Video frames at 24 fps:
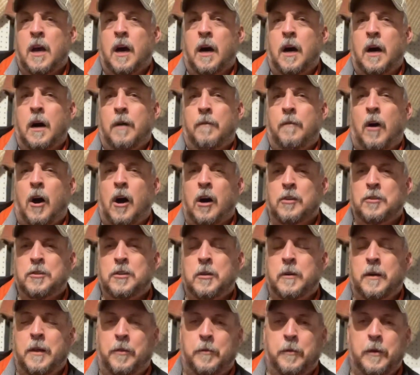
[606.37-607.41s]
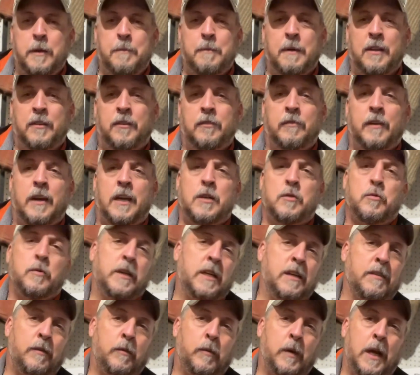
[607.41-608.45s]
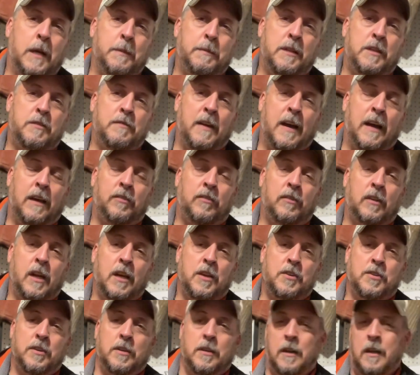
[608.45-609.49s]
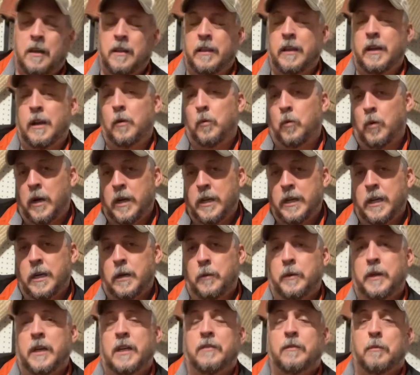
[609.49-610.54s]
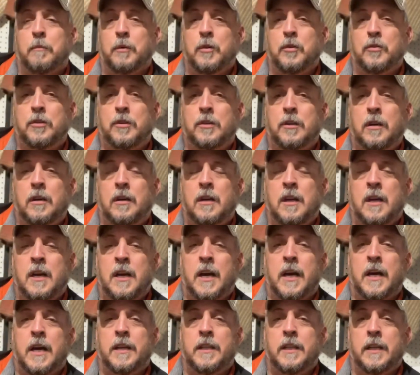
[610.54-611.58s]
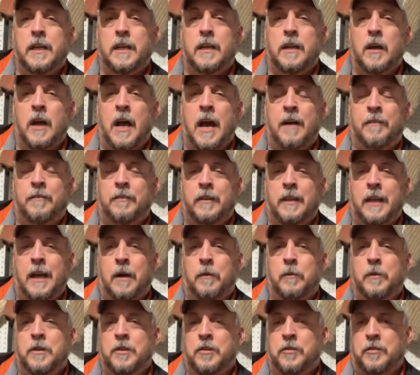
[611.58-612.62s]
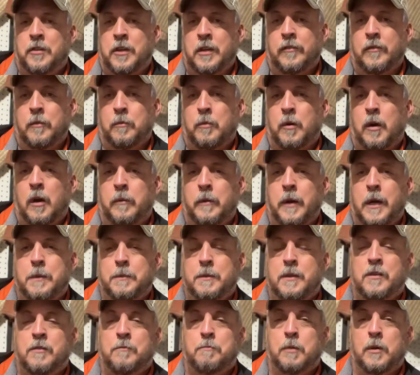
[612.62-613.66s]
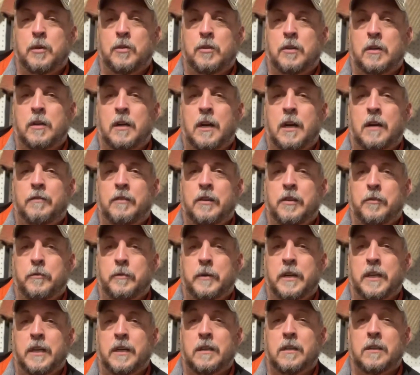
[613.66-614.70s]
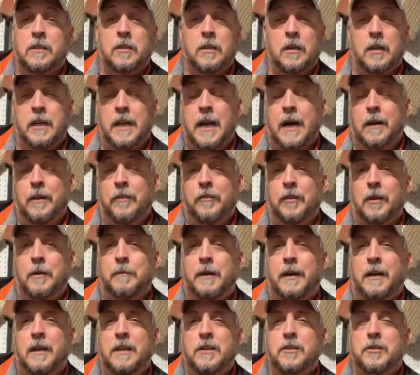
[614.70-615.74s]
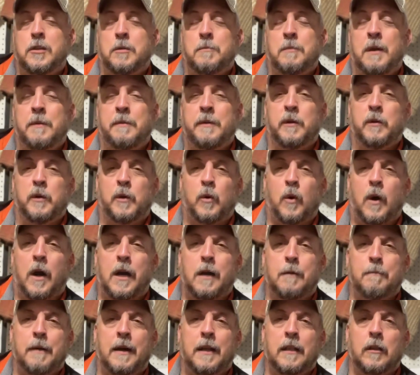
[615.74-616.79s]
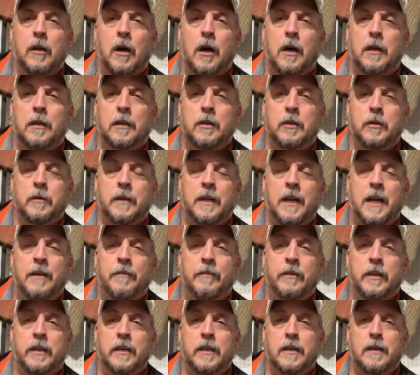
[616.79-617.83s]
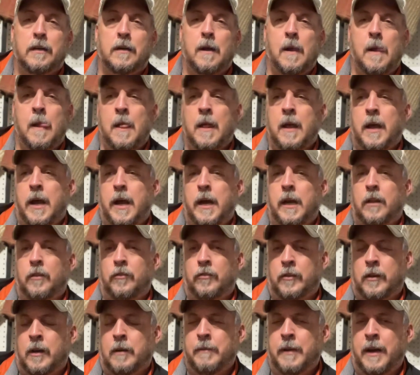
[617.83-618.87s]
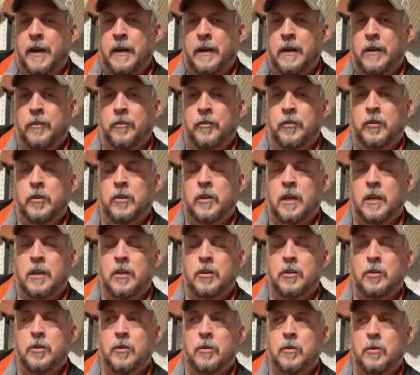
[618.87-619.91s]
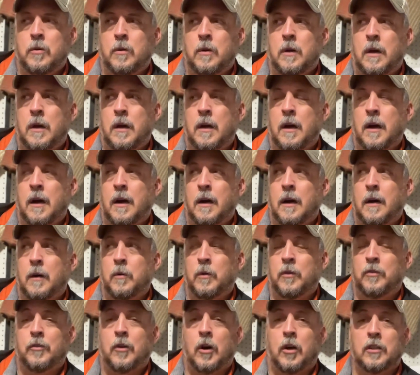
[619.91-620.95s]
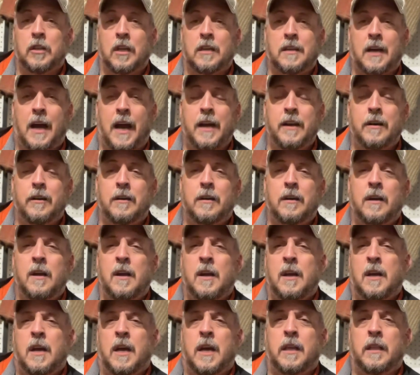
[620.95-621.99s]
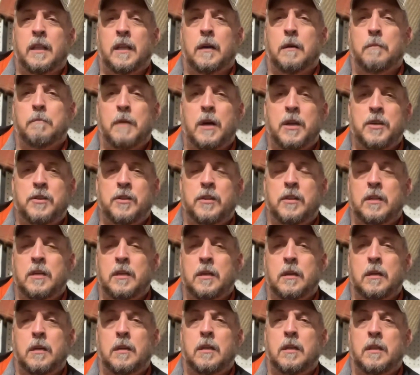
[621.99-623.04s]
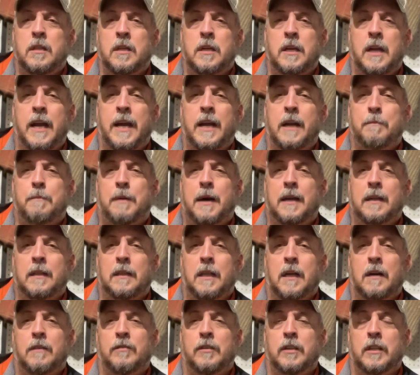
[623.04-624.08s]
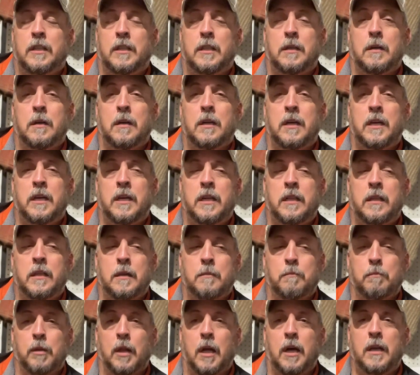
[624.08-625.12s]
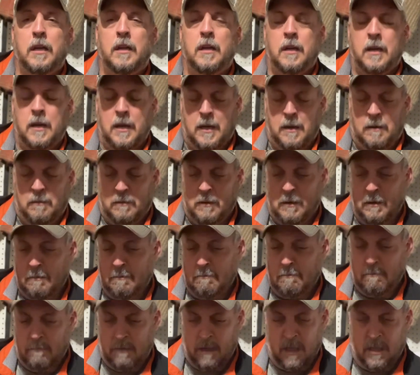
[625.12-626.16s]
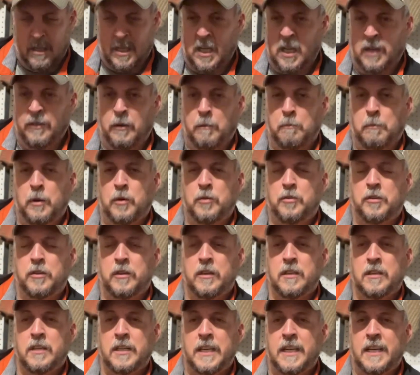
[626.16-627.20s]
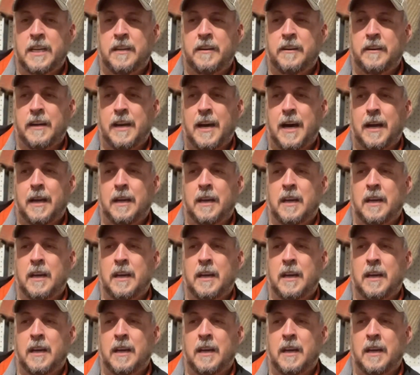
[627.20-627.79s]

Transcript: Also, at 3 months of age, we give a rabies vaccination. Then at 1 year, we give a booster. And then after that, we just give a rabies booster every 3 years. Now, in some areas, you may be required by law to do it every year. And in some areas, you can do what's called a titer. And they'll measure the antibody level in the blood to see if a booster is needed or not.